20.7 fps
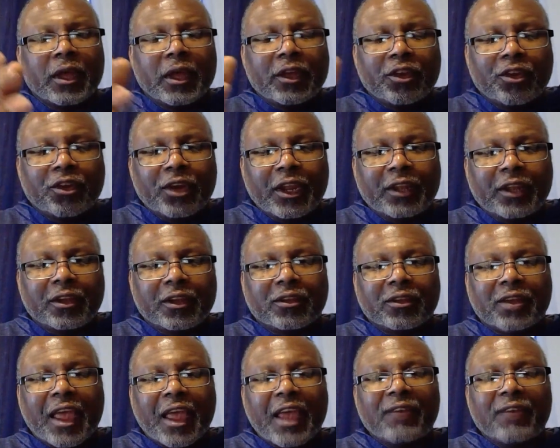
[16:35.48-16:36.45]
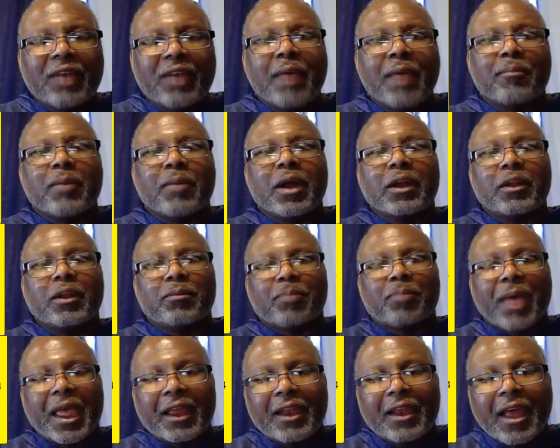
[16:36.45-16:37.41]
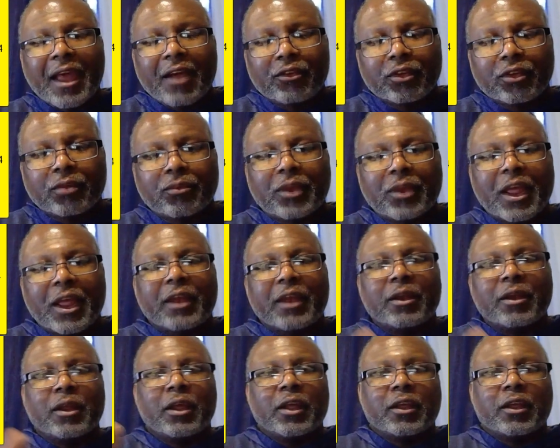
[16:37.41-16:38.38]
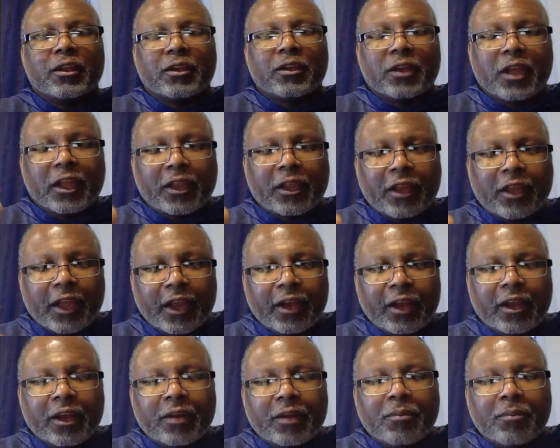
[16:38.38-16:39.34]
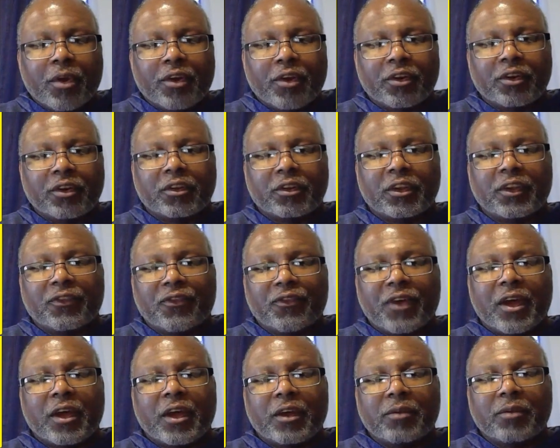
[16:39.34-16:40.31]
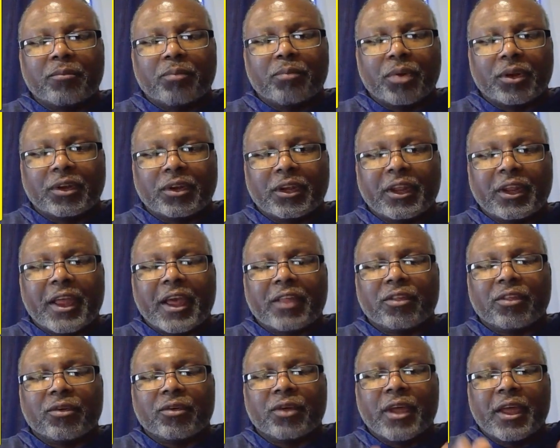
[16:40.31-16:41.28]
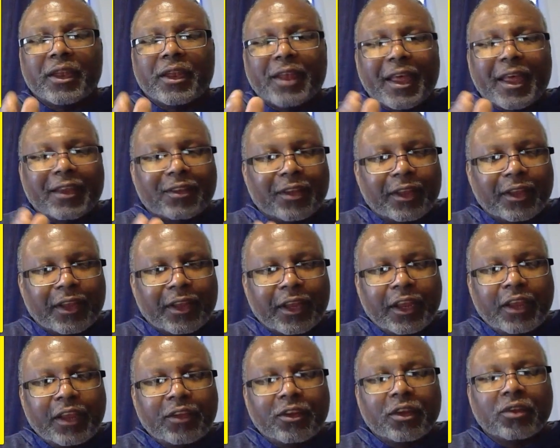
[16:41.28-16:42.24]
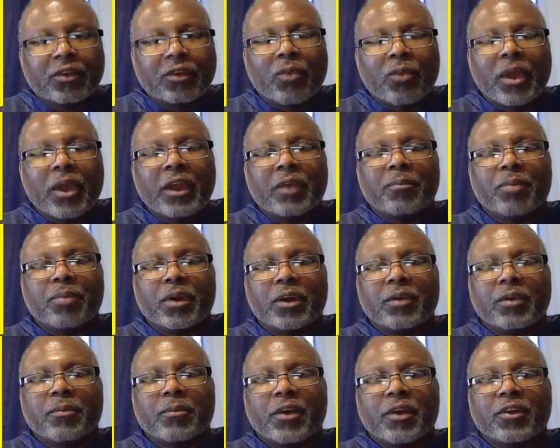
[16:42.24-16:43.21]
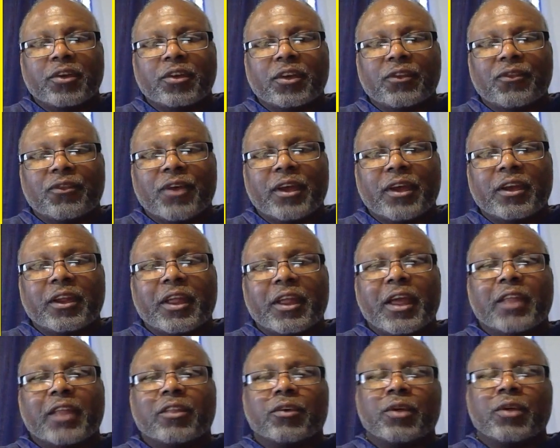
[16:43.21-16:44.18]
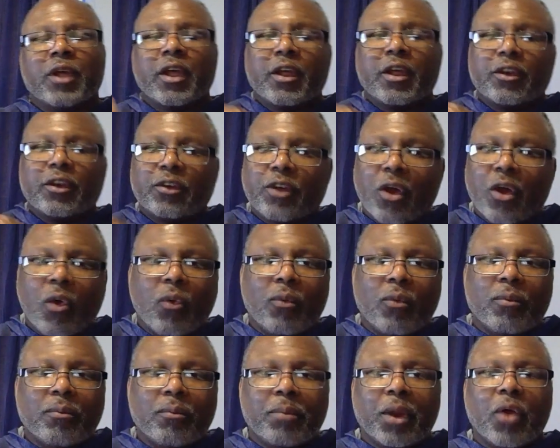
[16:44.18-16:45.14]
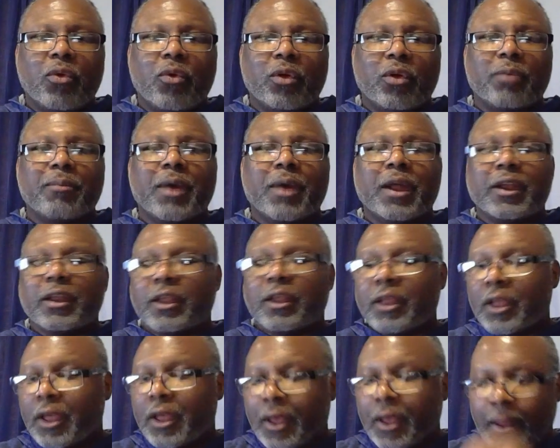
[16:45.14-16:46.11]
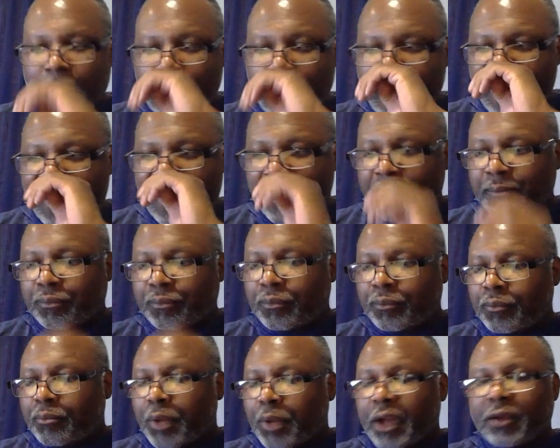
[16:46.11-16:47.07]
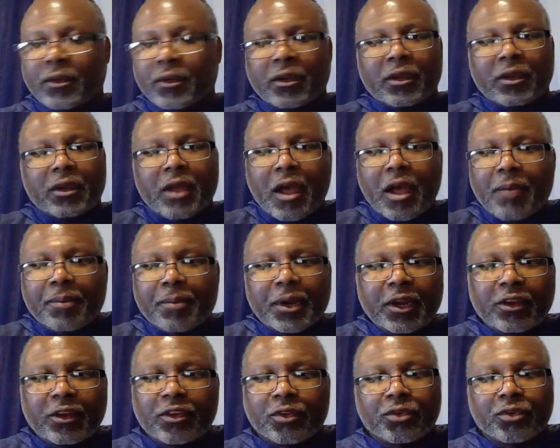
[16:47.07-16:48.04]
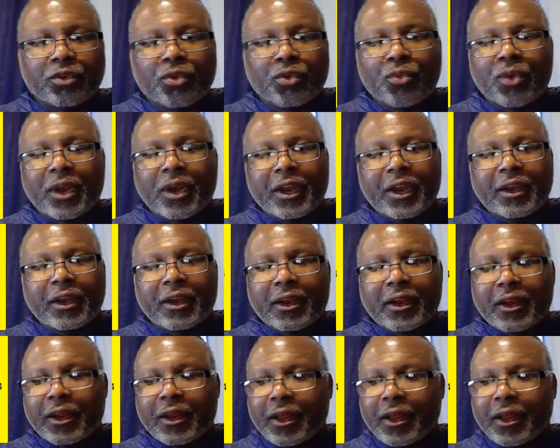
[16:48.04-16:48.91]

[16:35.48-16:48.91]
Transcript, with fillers: you need to save that money, pay down some debt, and get an emergency fund put together. That's the easiest way to put an emergency fund together. Don't blow the money. But companies are doing it.